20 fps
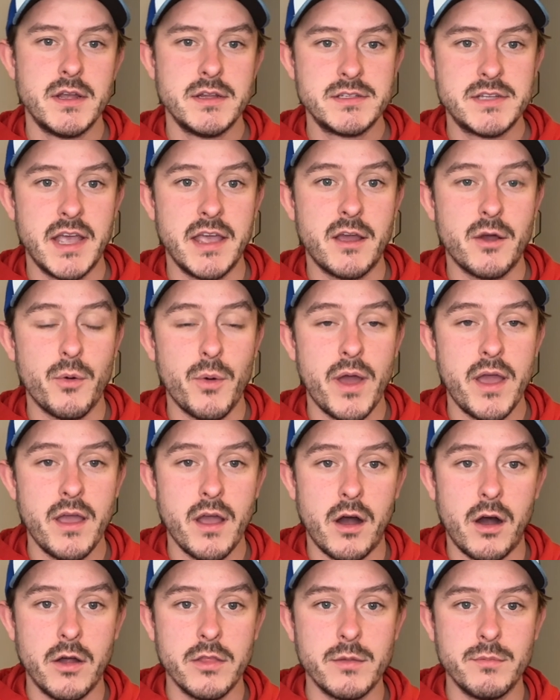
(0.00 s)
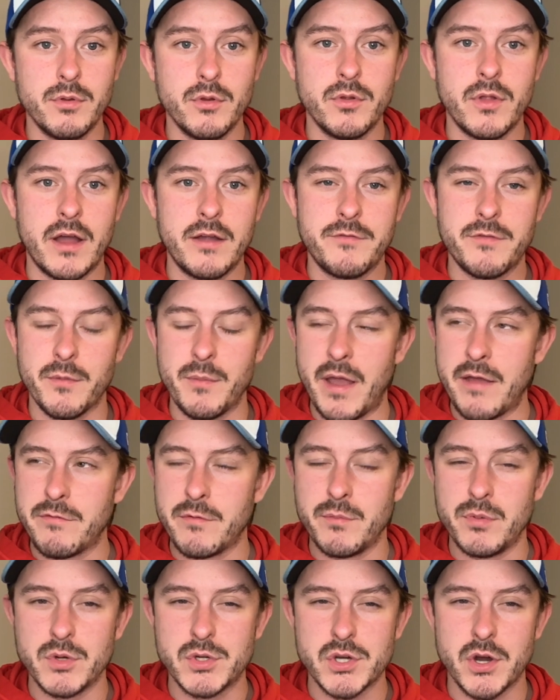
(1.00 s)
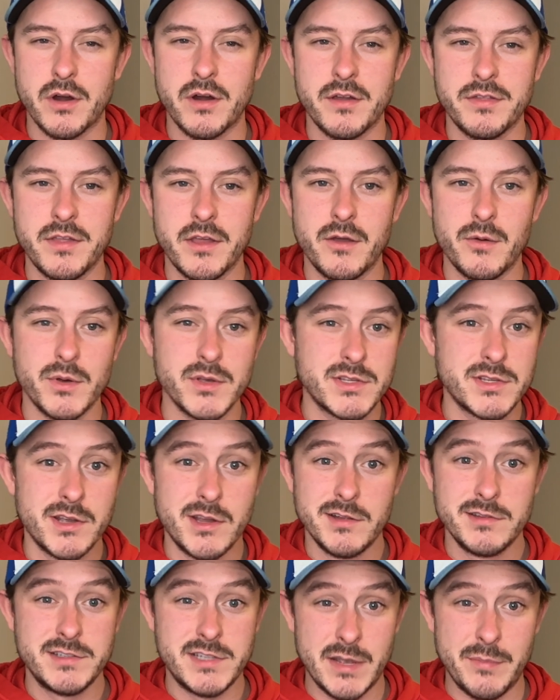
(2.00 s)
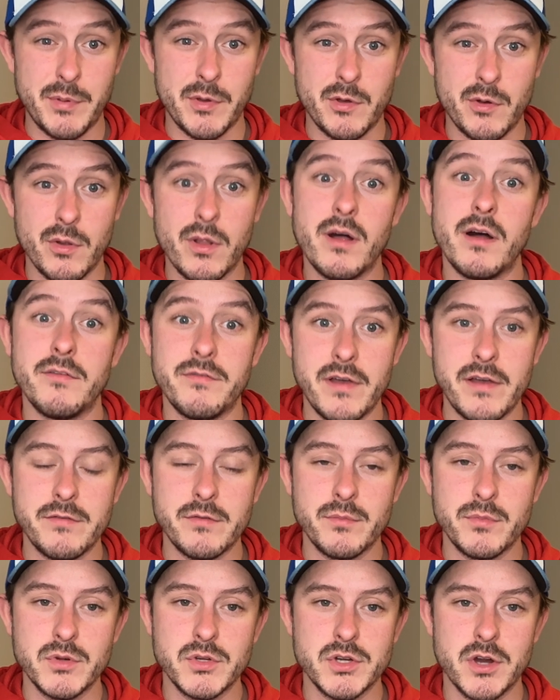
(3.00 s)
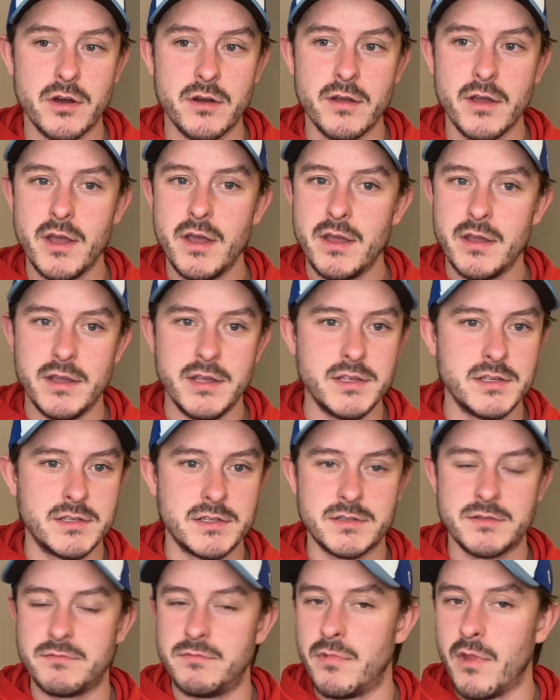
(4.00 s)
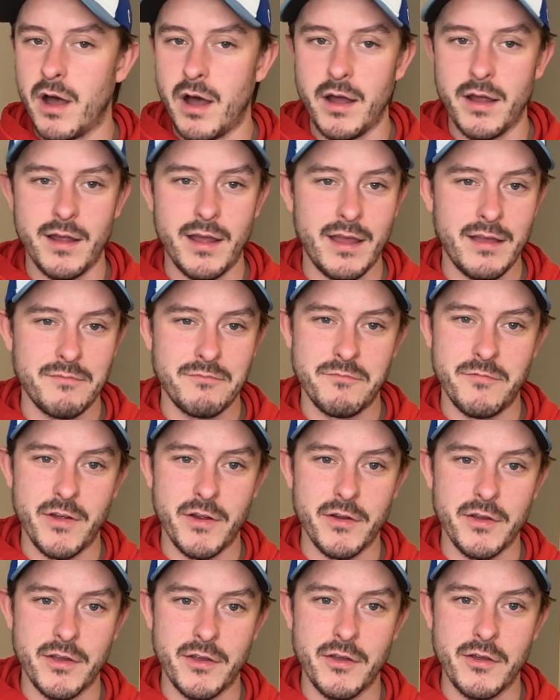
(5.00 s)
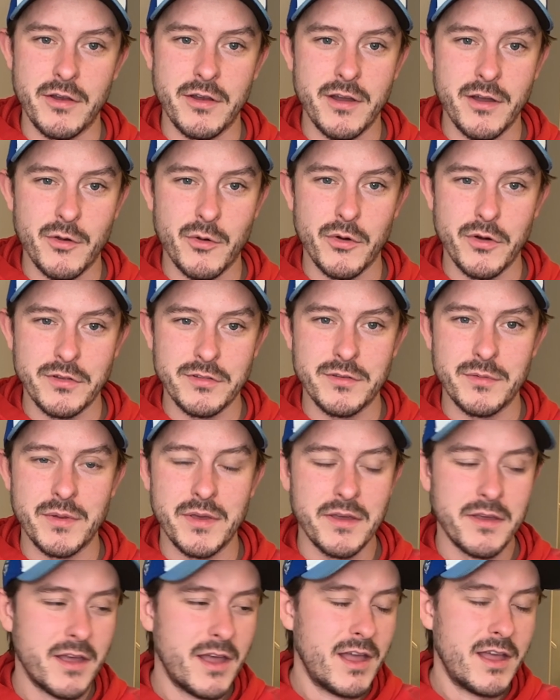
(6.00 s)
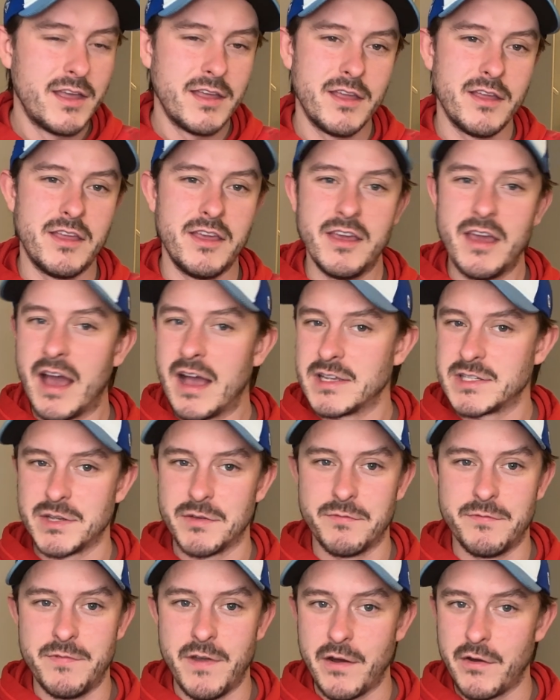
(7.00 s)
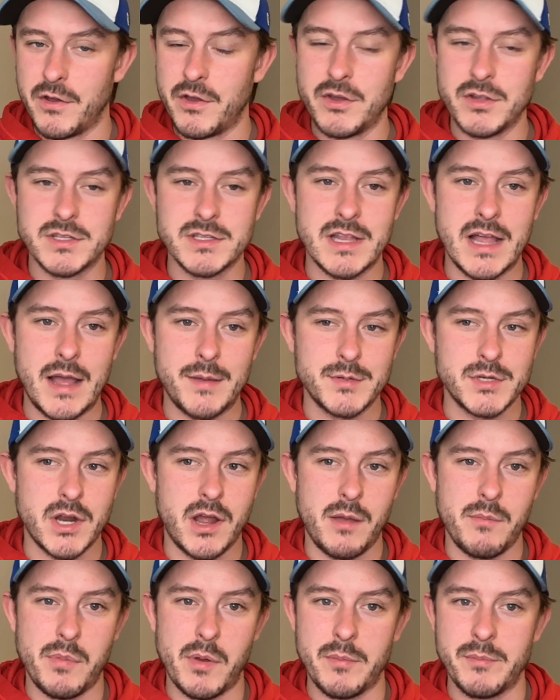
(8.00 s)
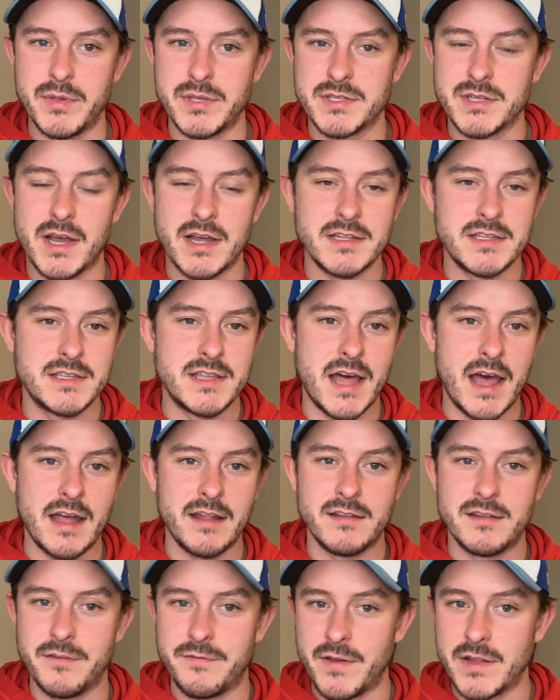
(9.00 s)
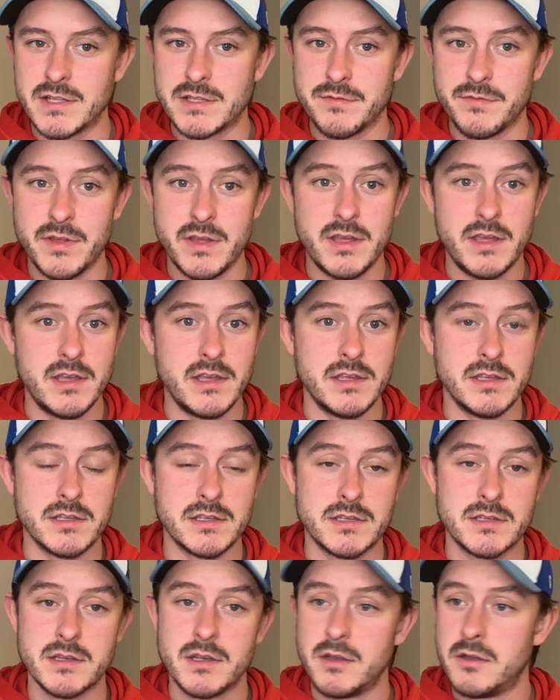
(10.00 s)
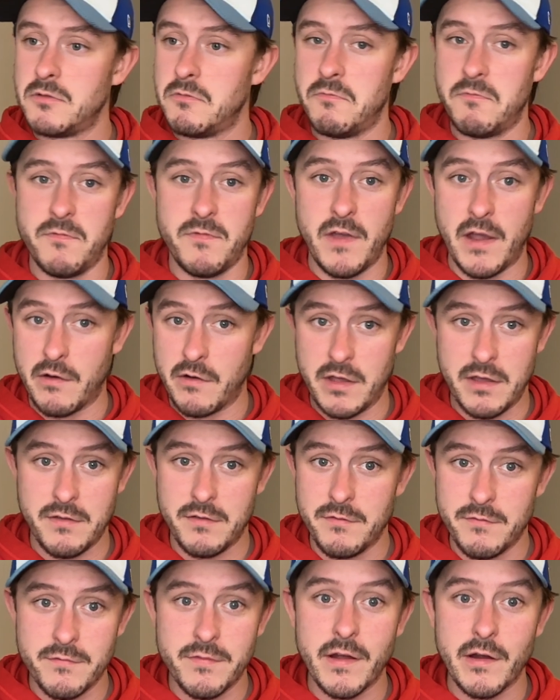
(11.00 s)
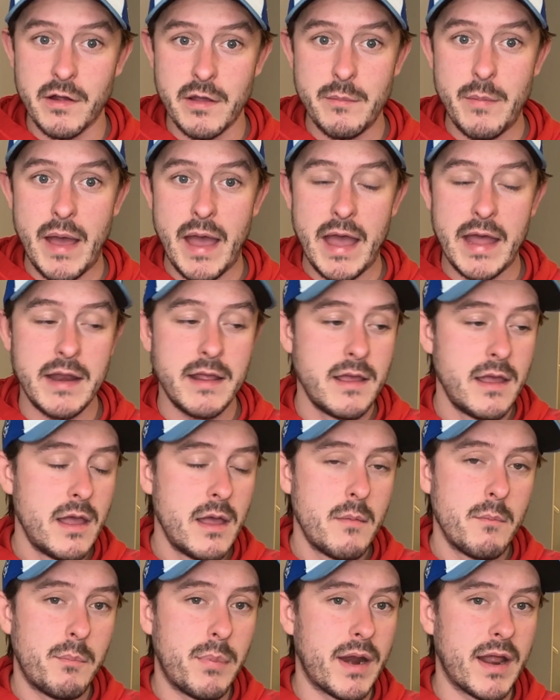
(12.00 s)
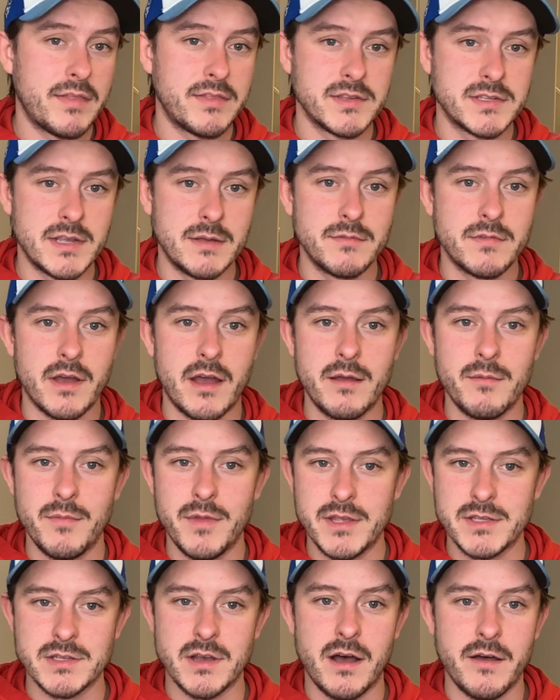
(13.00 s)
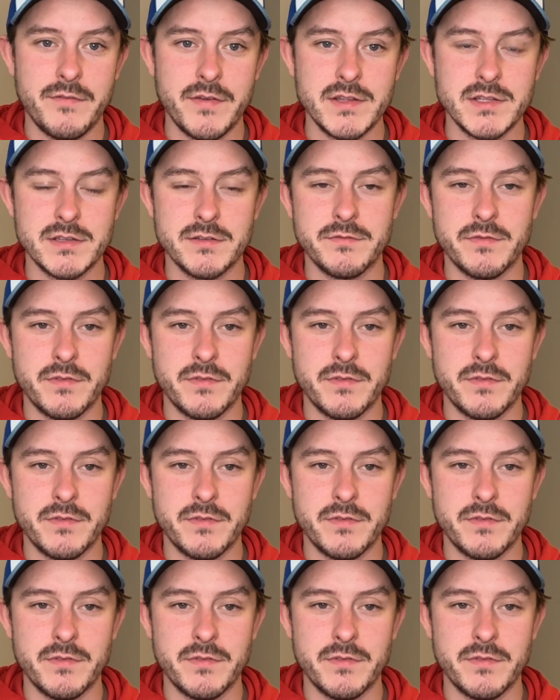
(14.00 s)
takeaway on the blue line from Evan Bouchard, I think it was. Typical of Evan Bouchard. He's not very good, according to me. He has a very good slap shot, but besides that, defensively, he's very, very bad. But at the same time, his offensive